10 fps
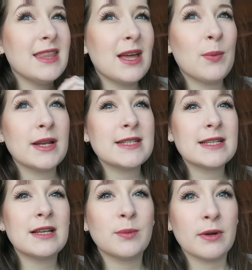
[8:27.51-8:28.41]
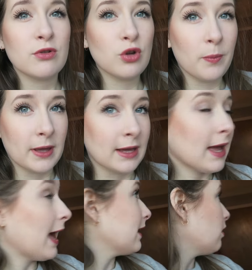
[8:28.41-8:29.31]
and then went and did a little bit of shopping
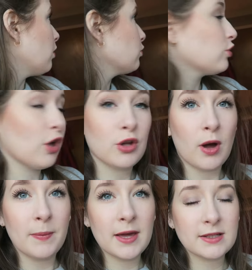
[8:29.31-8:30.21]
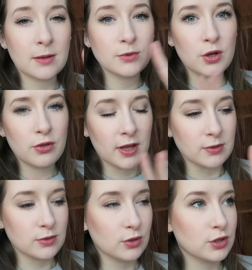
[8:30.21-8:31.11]
and I'll show you I picked up two
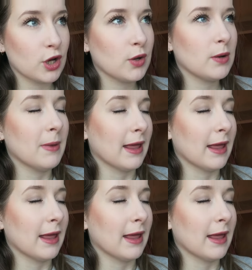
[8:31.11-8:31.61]
things which I'll show you in a